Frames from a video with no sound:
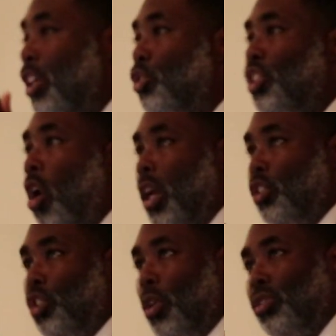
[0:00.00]
and you
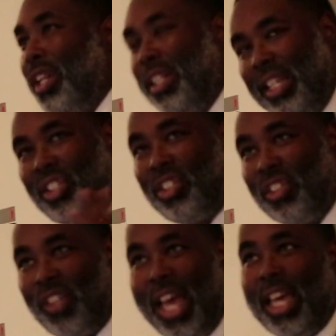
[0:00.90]
start a church. Now this is
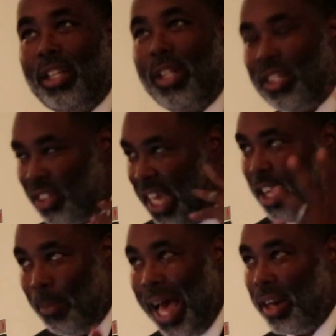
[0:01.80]
the thing. Let's
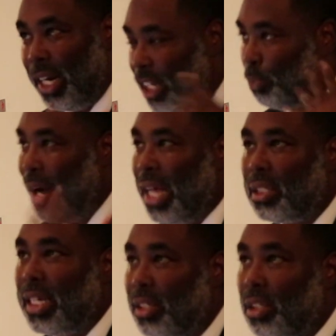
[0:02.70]
think about it. Let's
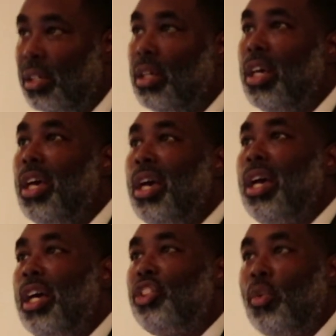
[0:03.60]
process it.
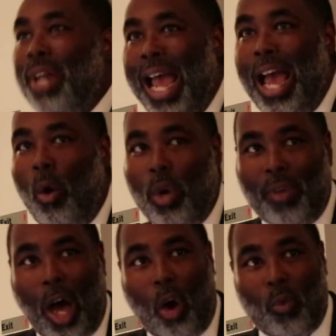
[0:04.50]
So now
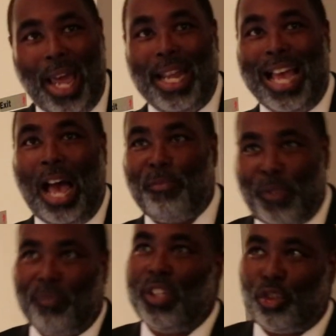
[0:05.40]
we've already
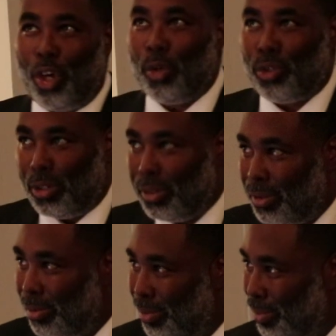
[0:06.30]
got 50 churches